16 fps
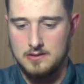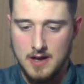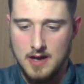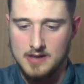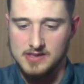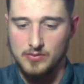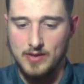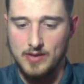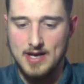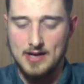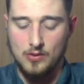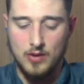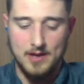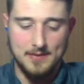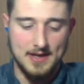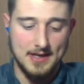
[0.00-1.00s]
So we got
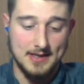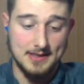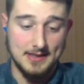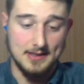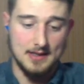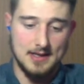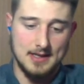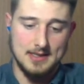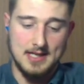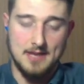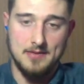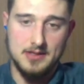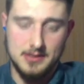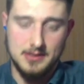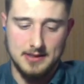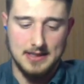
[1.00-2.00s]
quite a bit of
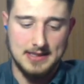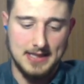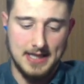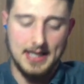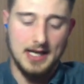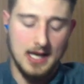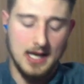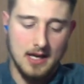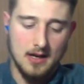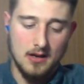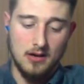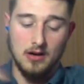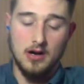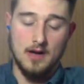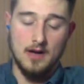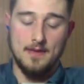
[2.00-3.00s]
damage on that tank,
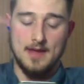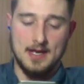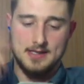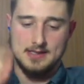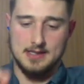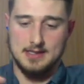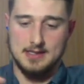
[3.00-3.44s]
or on that